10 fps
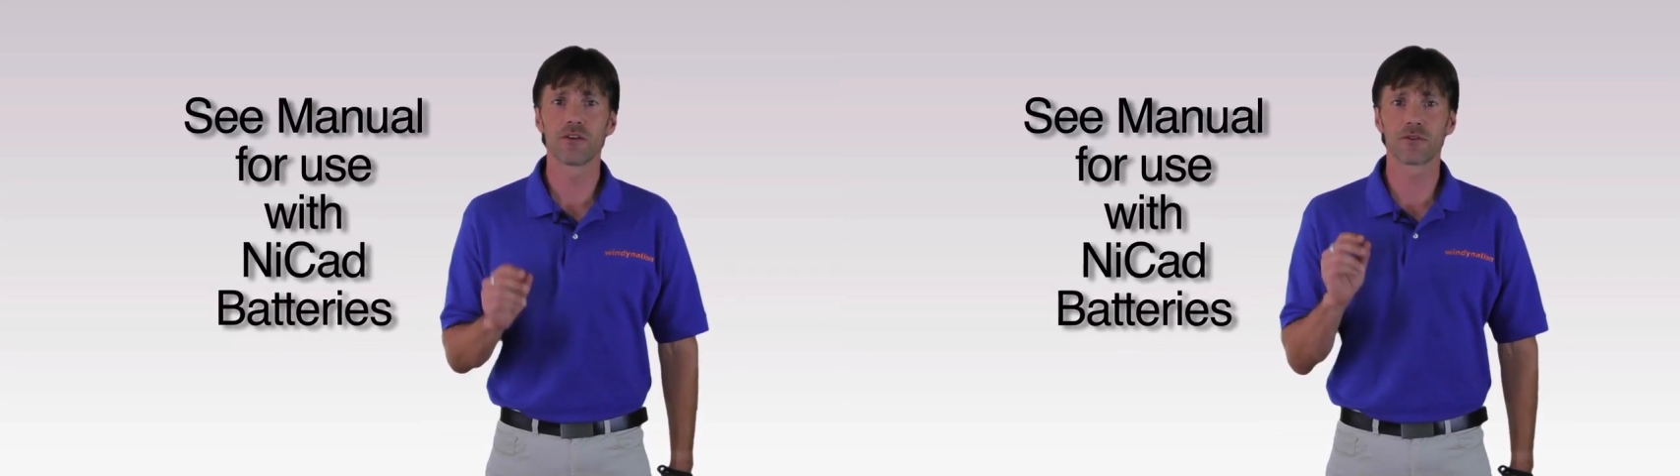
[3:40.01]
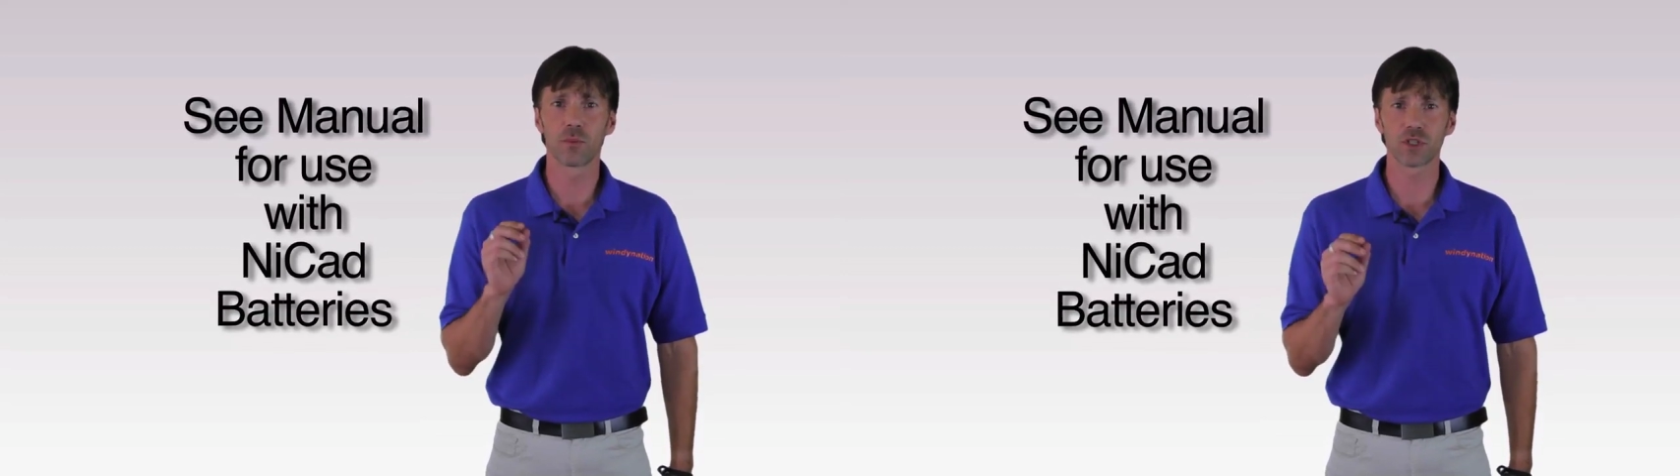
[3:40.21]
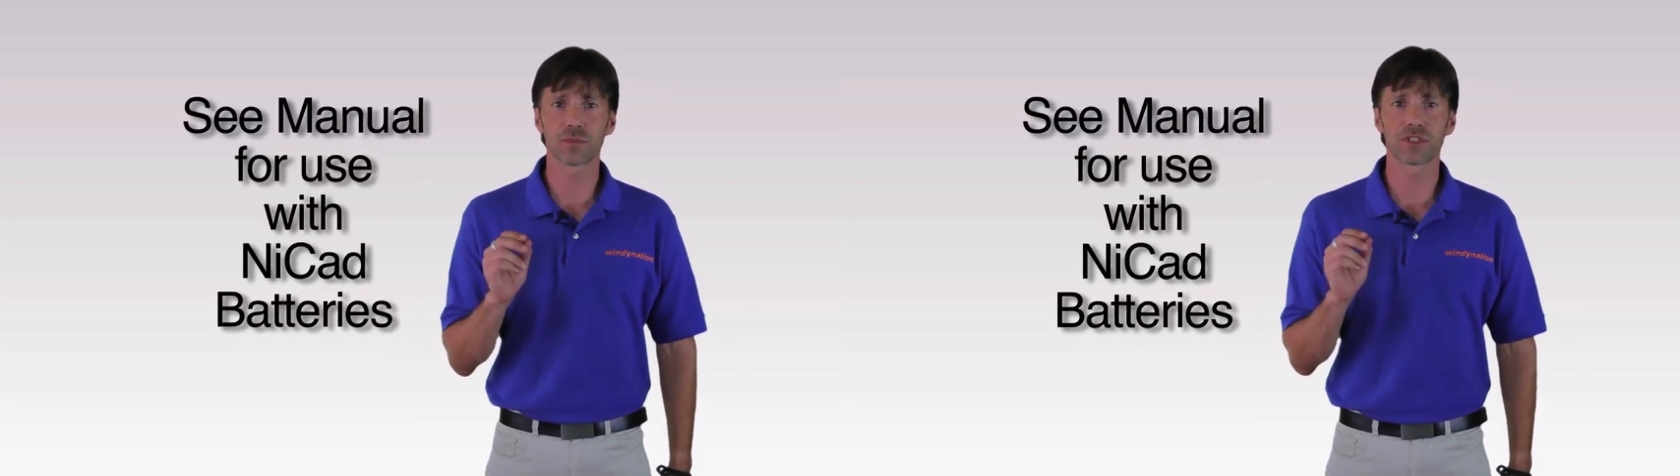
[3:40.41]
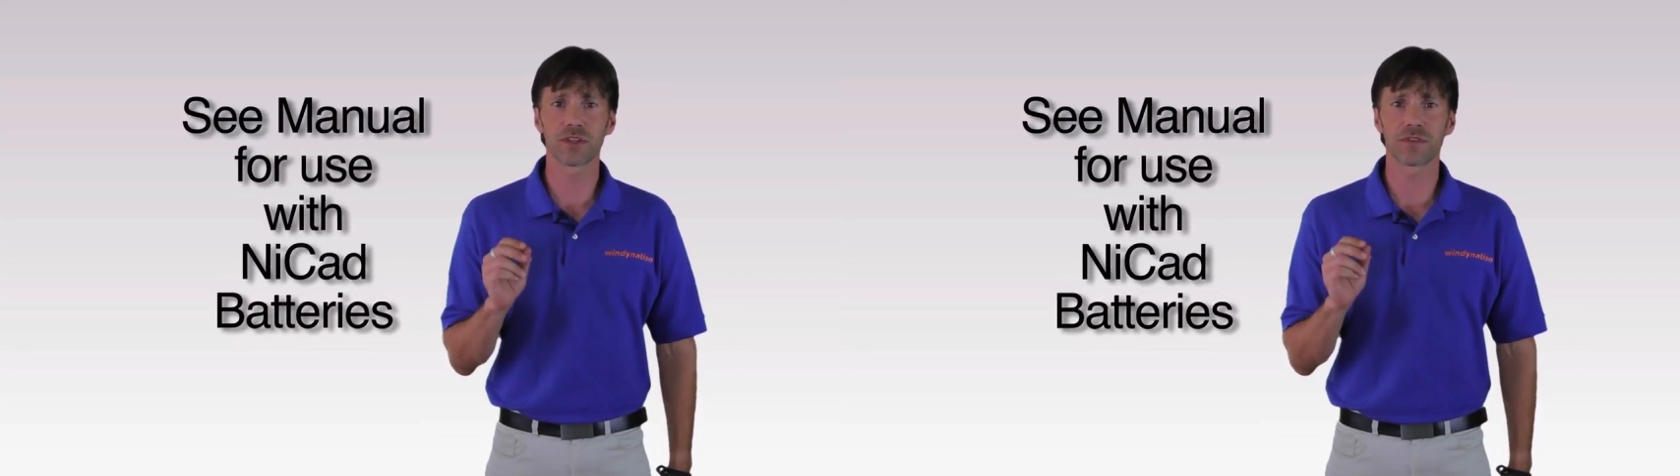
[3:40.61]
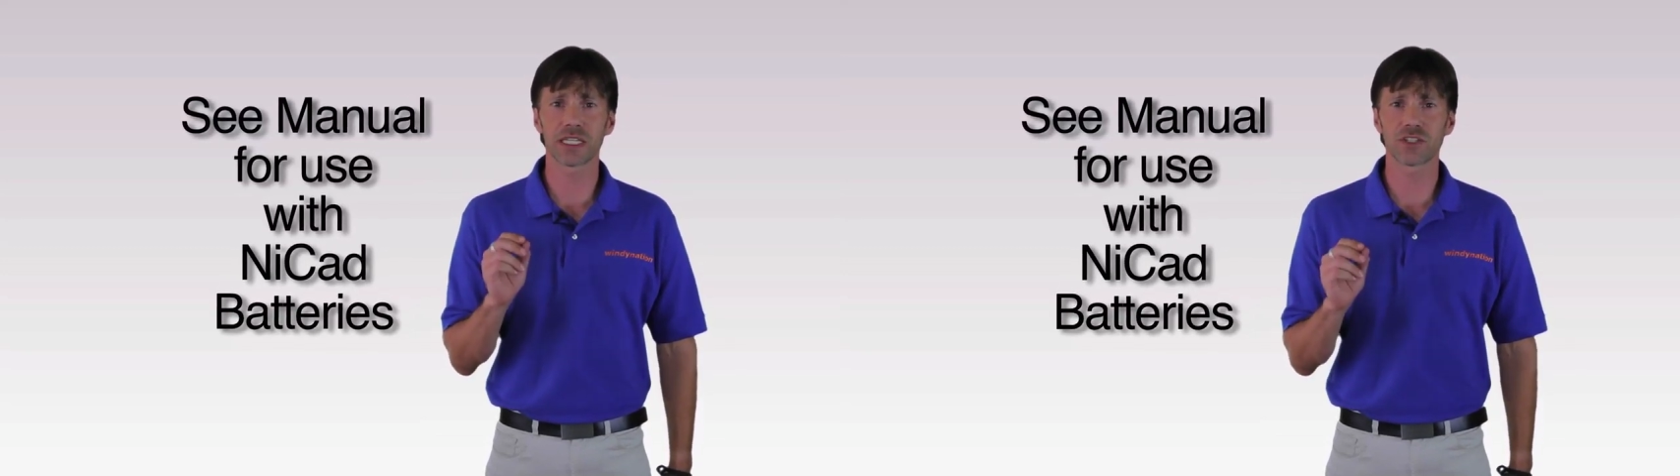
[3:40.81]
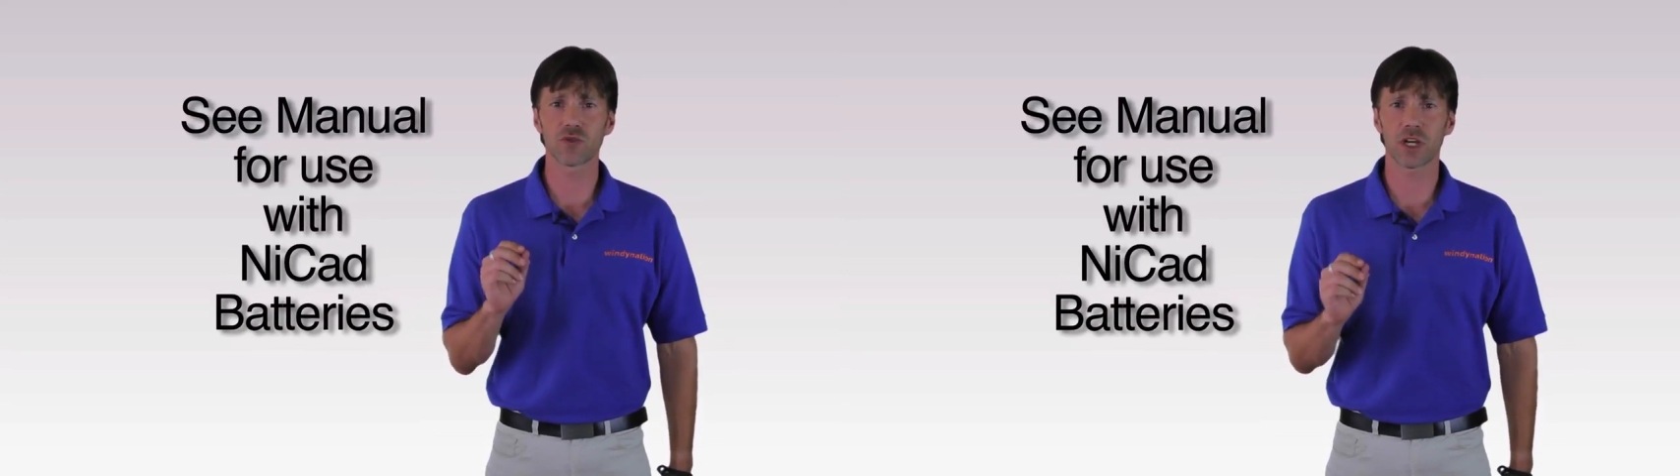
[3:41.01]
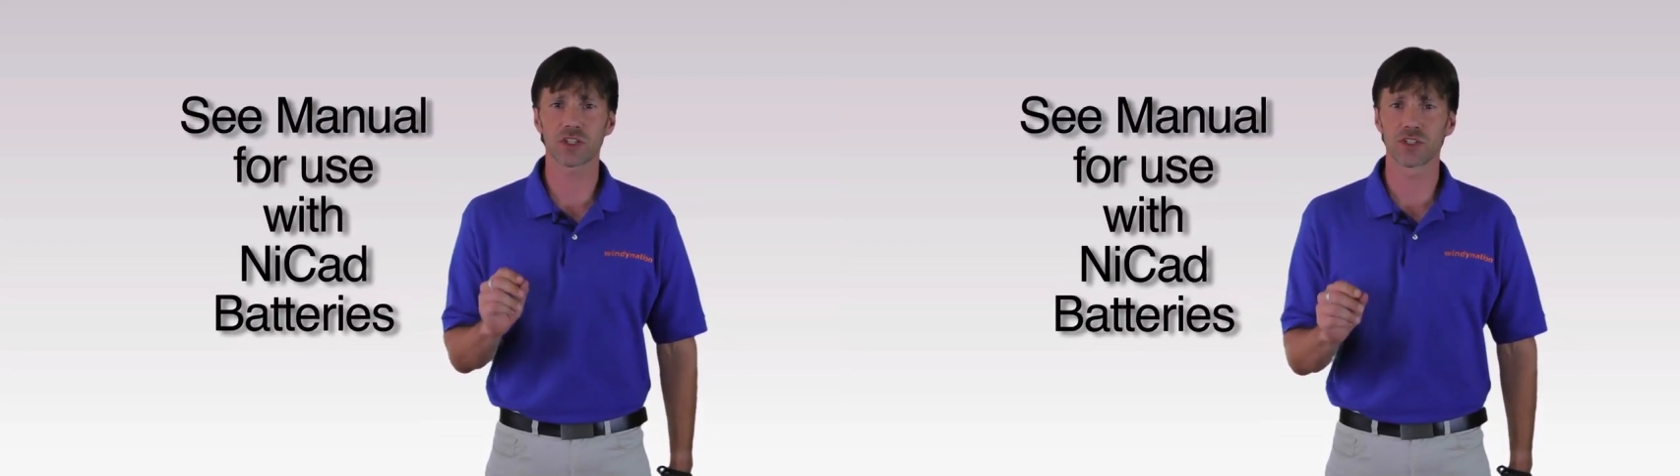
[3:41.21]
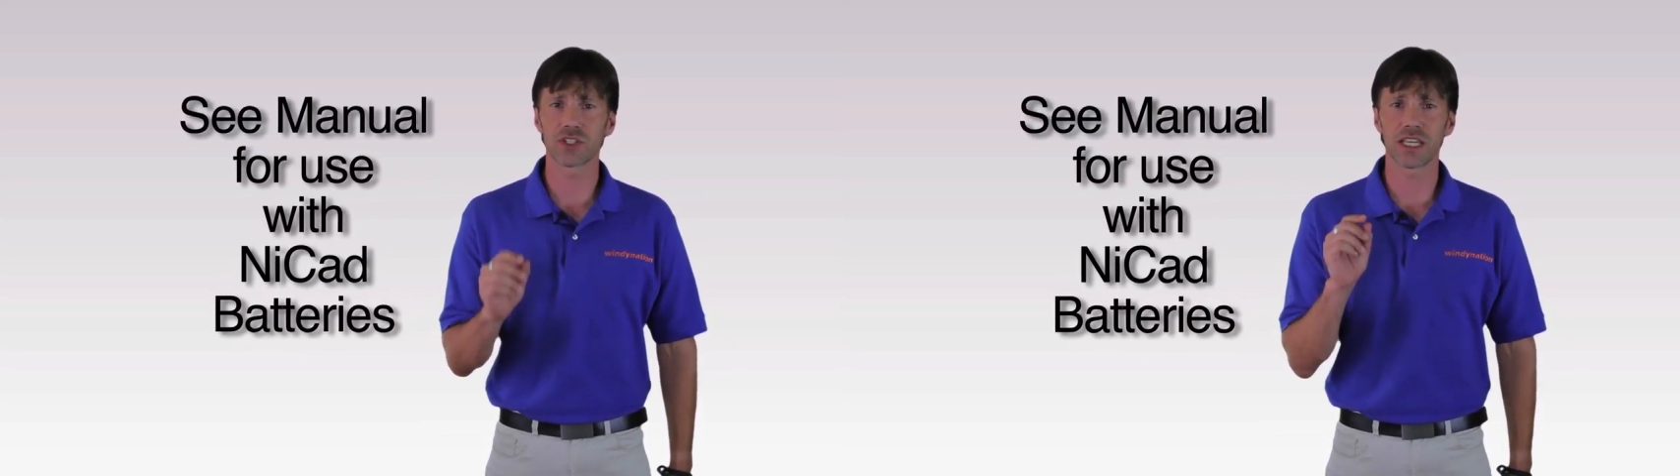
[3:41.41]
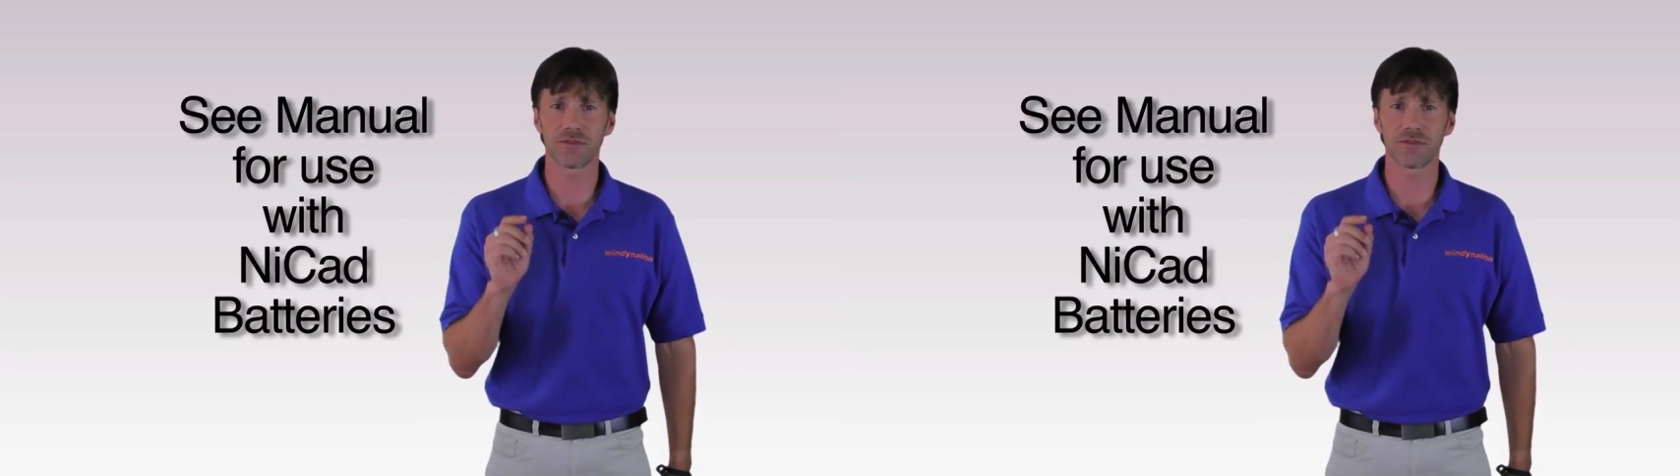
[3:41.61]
for more specific instructions